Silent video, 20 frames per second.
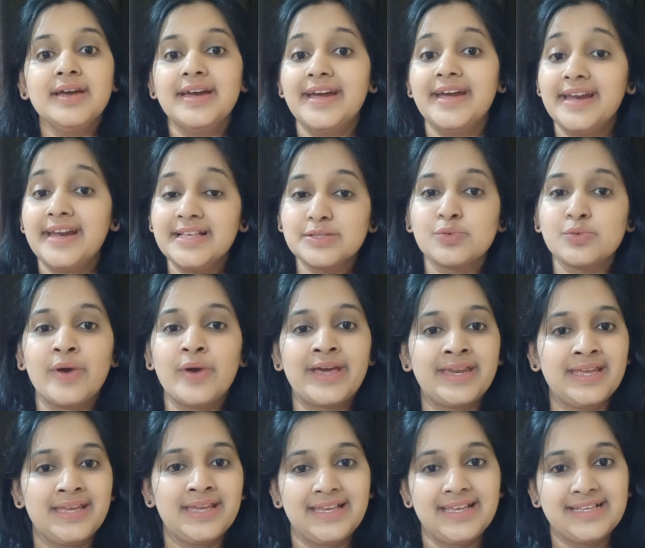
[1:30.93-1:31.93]
It is
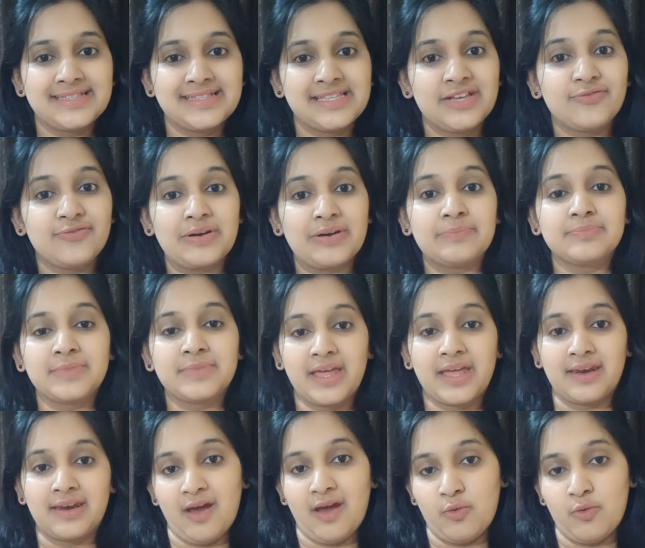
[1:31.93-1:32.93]
very easy from
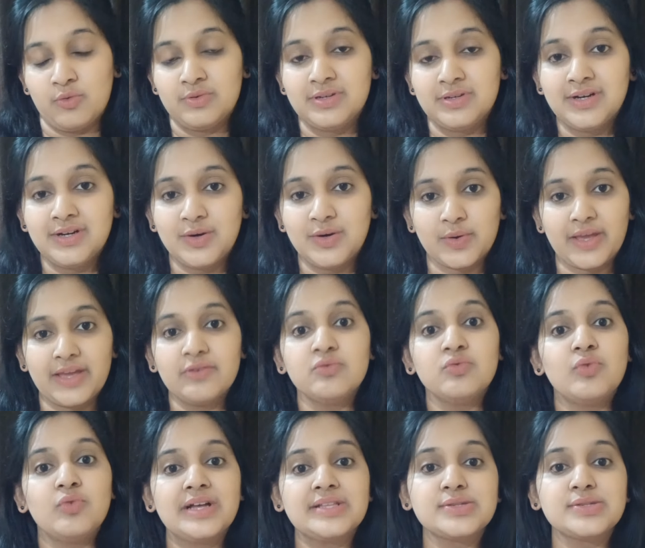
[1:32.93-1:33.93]
then now,
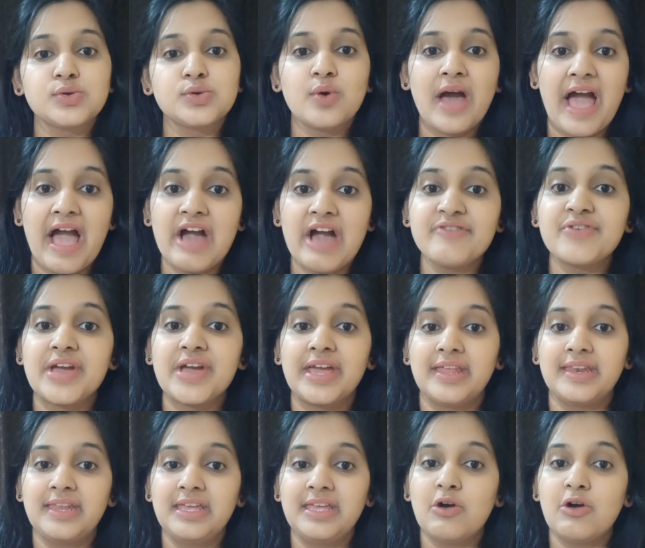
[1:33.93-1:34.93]
okay? Once you have
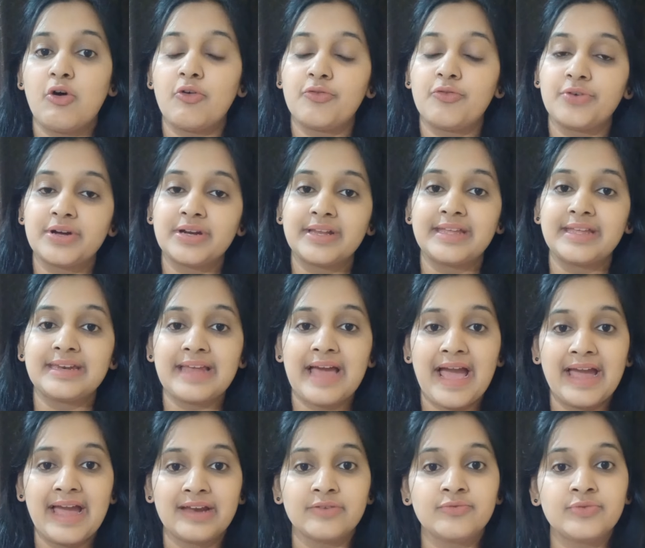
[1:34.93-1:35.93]
any offer in
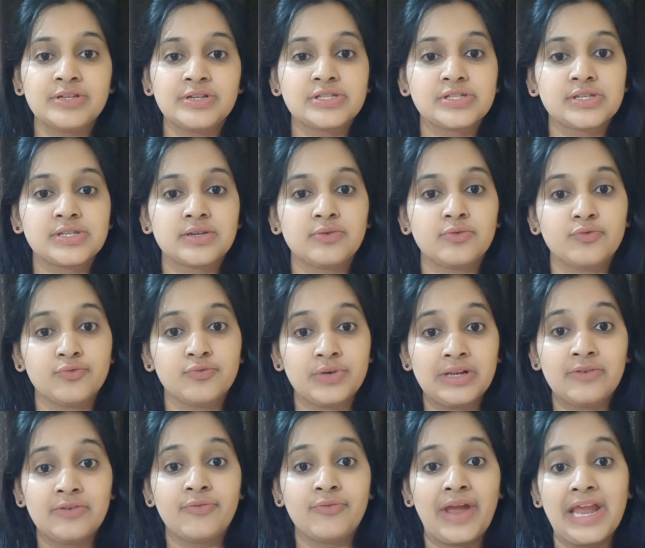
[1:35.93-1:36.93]
hand which
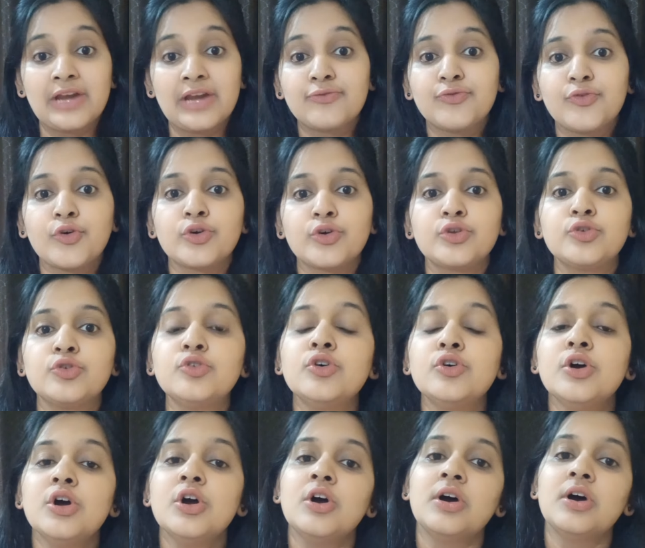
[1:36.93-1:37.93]
will wait for
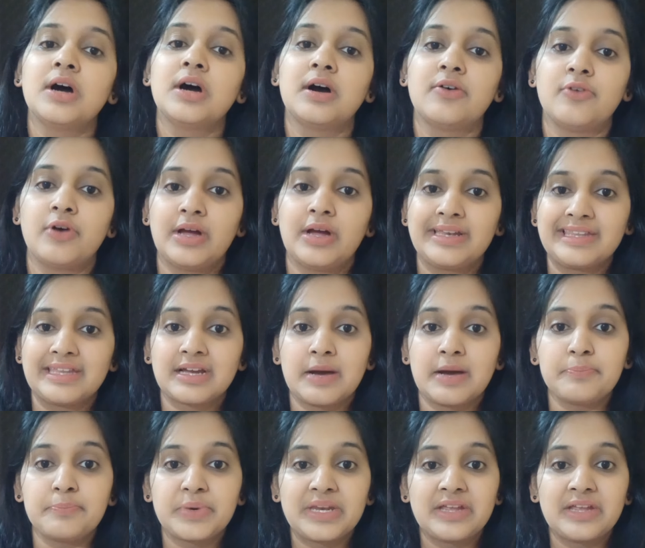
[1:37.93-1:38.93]
you and the
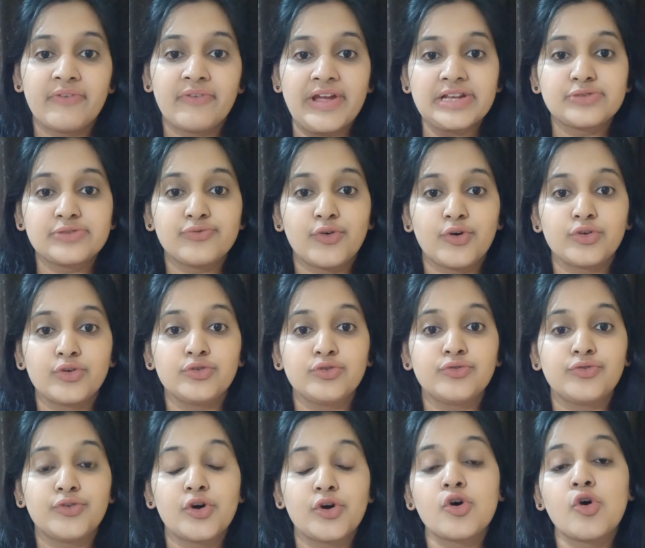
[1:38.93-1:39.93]
company wait for you
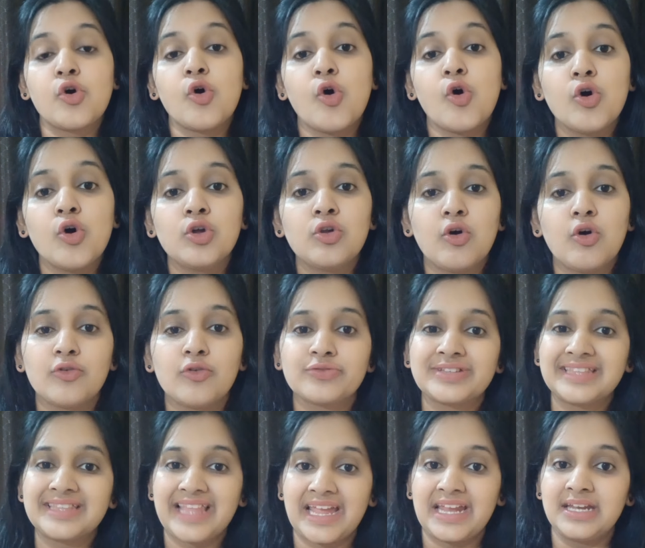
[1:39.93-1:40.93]
for whole of
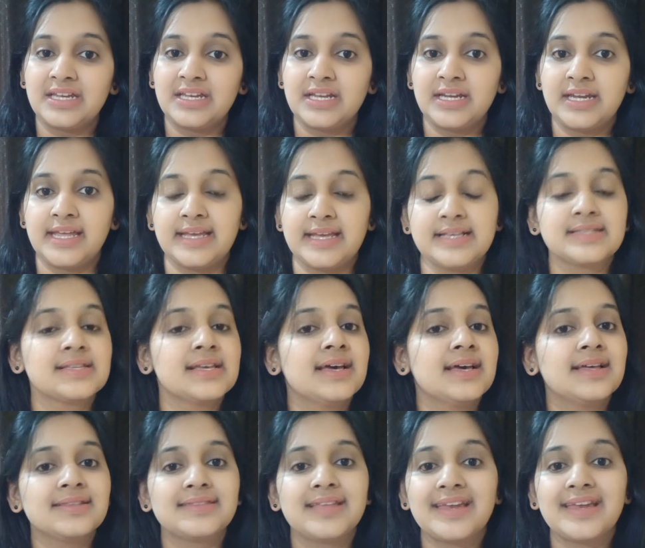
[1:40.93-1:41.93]
the 90 days,
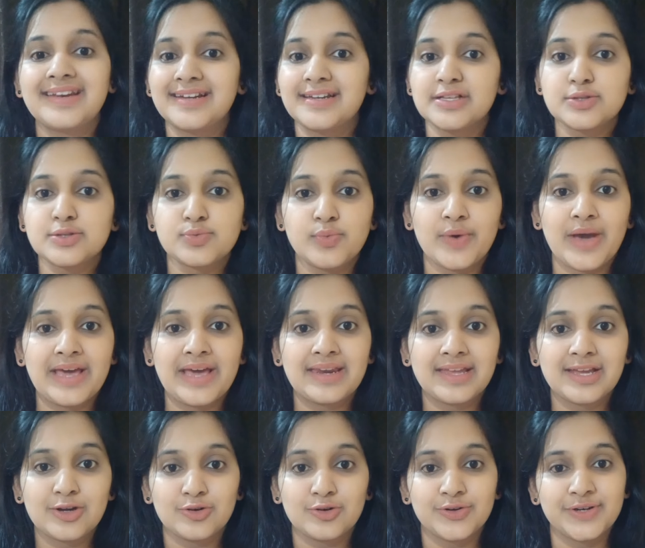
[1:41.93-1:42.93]
then it is
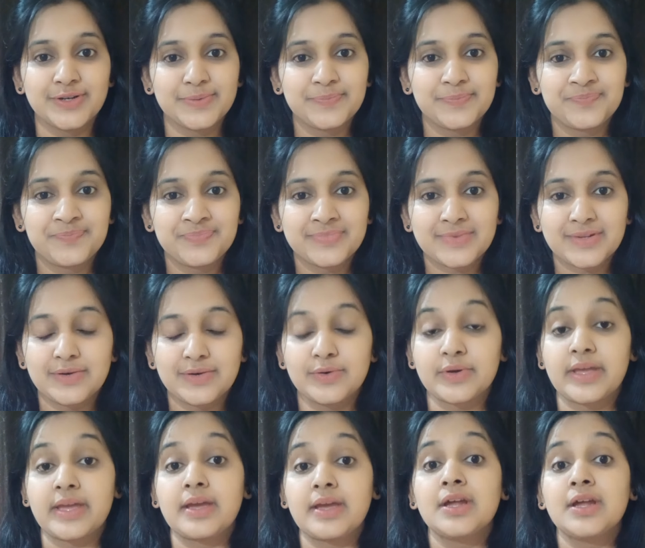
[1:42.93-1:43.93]
very good,
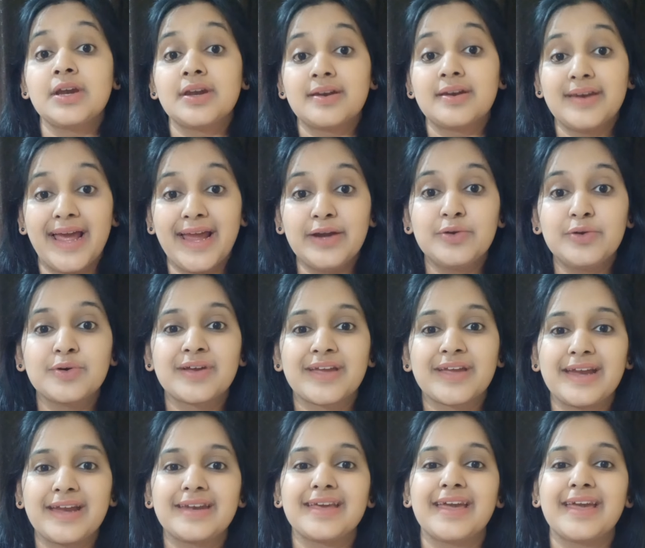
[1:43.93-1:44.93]
okay? Try to
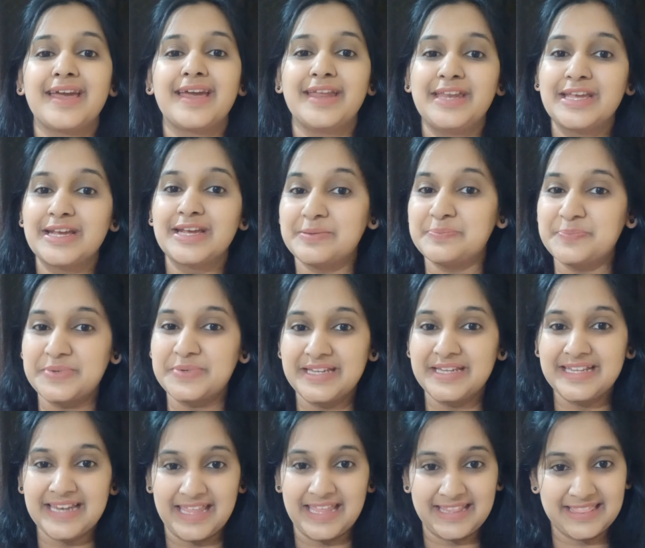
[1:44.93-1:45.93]
get any
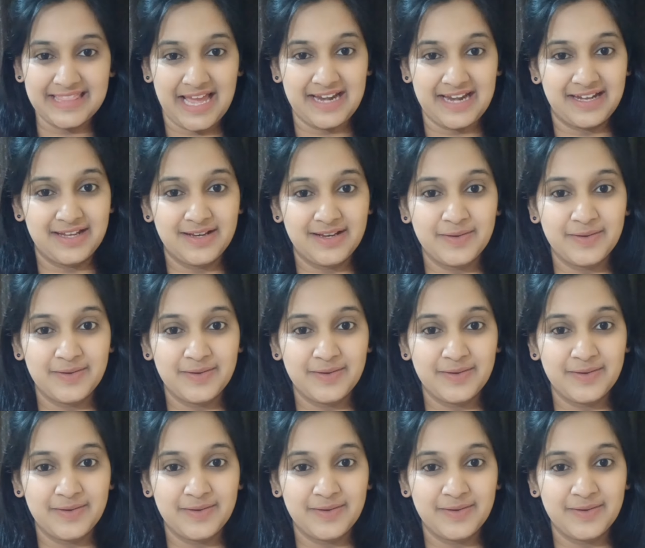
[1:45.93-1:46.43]
company like that.